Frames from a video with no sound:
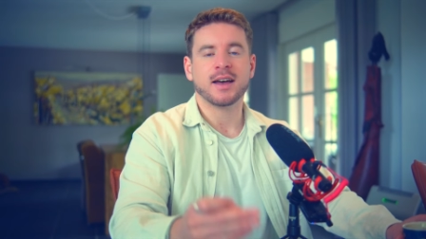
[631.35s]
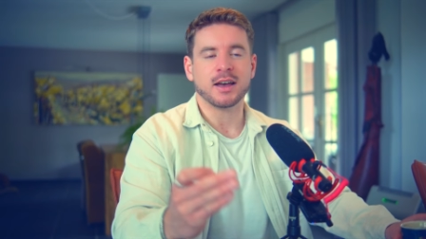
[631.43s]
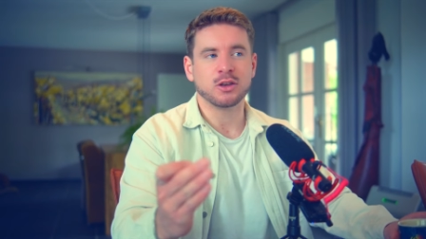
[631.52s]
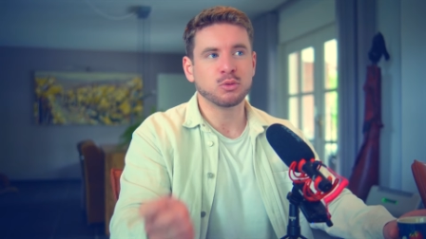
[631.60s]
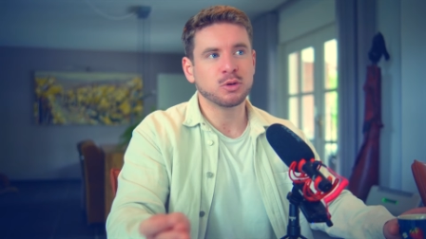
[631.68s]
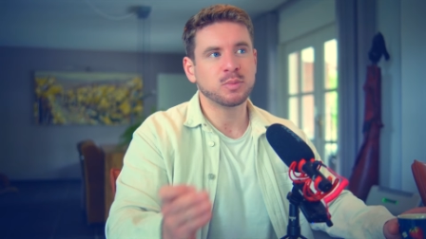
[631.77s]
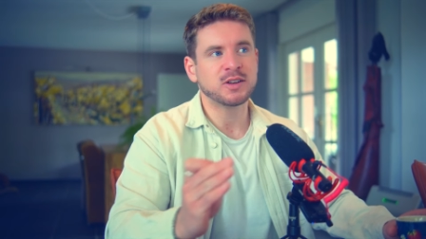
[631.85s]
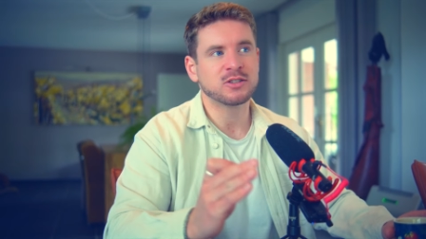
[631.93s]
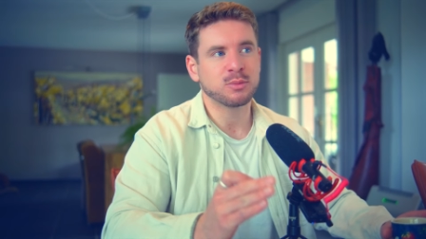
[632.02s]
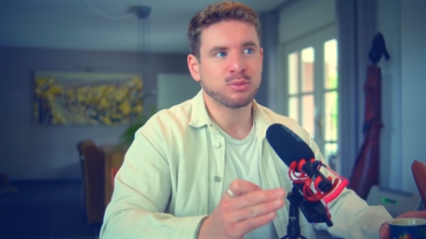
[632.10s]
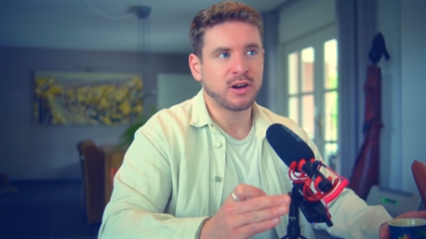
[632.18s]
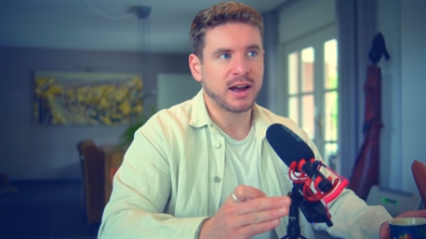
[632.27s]
And you would be
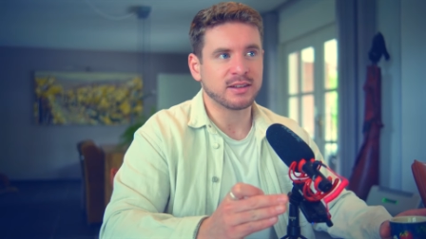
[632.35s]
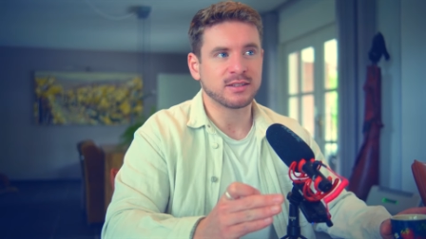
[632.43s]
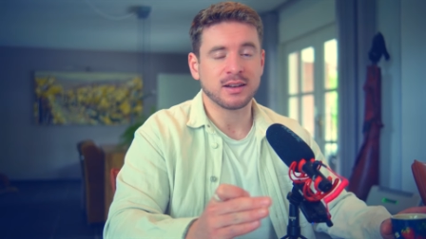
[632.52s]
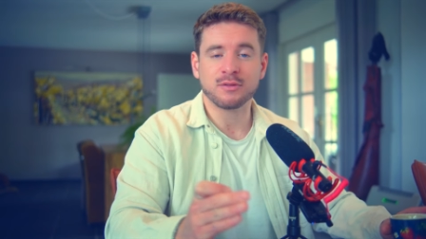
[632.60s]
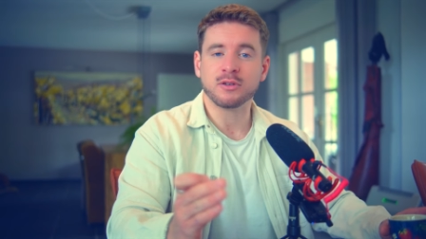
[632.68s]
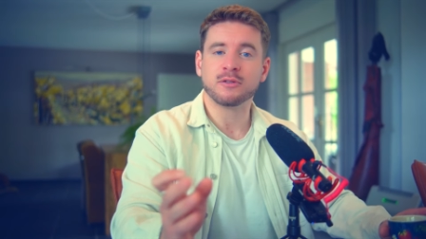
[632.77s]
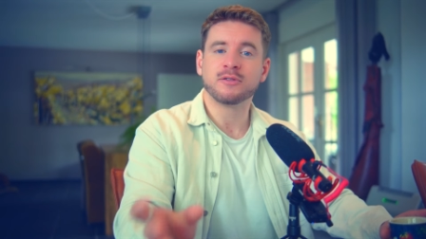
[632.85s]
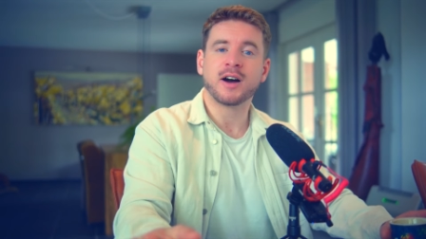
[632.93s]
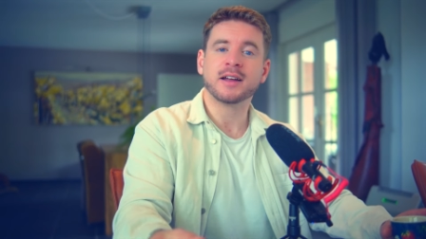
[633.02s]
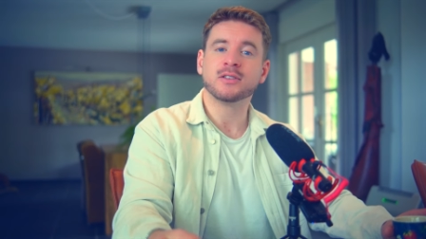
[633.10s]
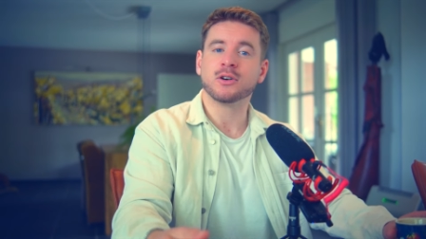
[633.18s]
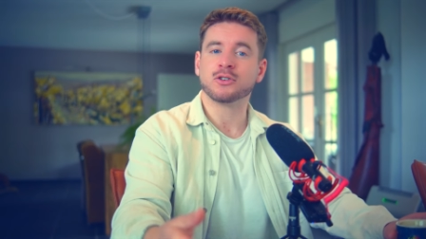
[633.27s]
surprised that if you
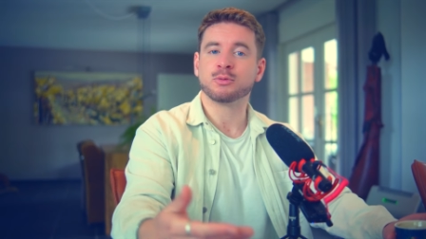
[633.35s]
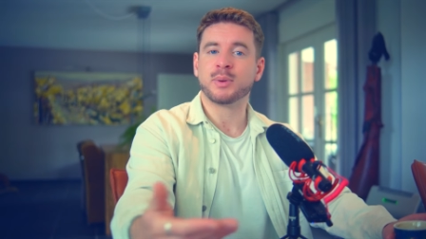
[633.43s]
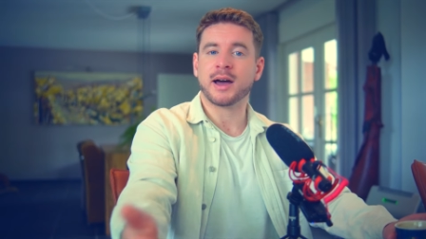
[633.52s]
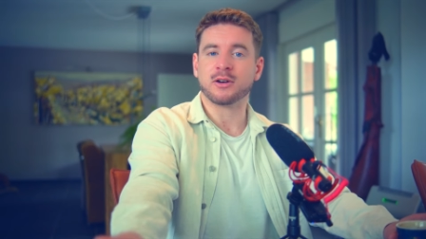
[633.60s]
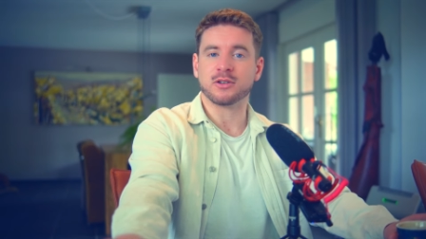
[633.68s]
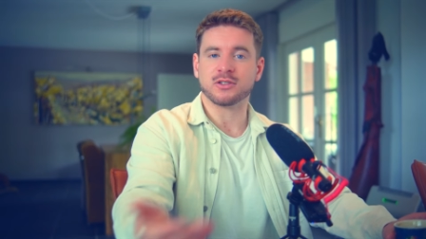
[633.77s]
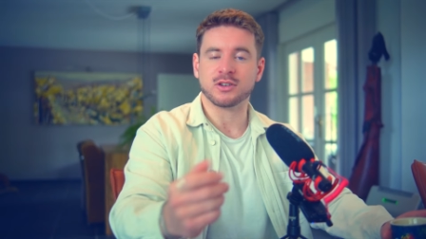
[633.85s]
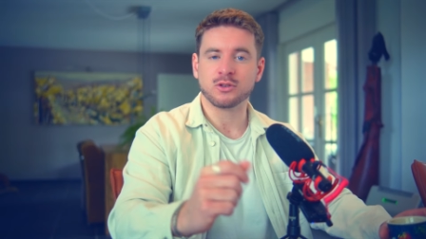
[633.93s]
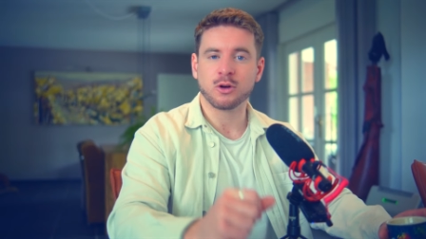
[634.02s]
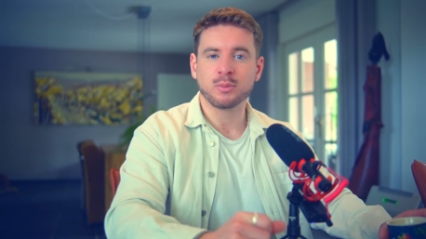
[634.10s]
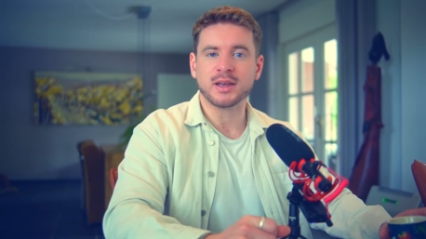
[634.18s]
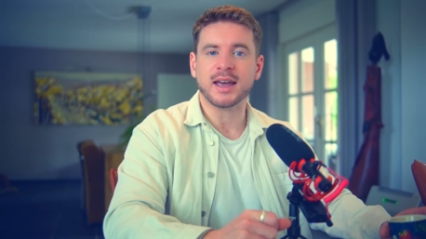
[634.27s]
find those patterns in
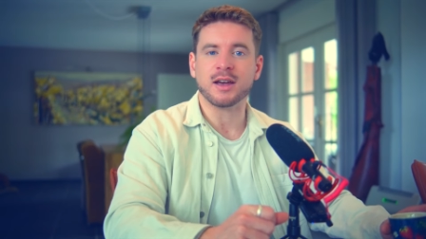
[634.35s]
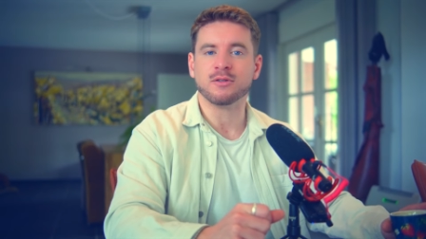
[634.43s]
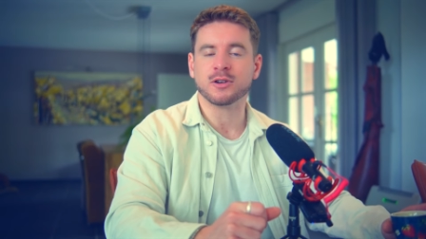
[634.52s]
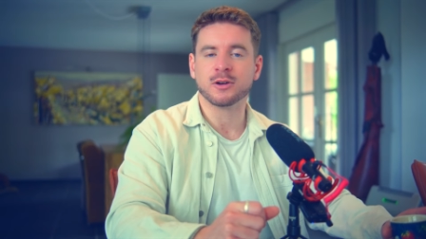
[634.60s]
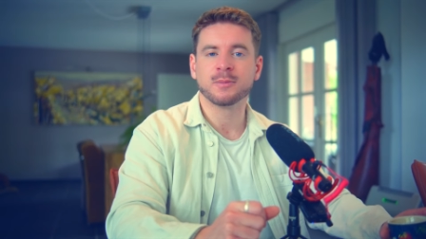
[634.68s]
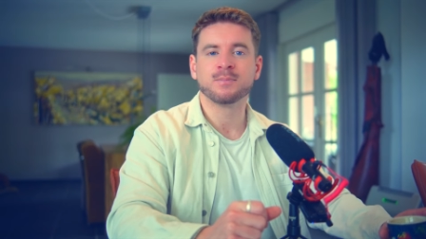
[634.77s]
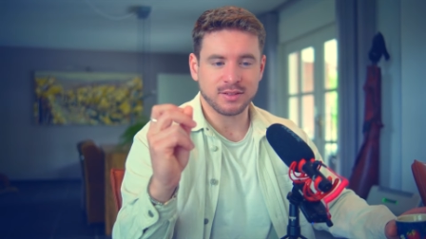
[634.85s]
your behavior,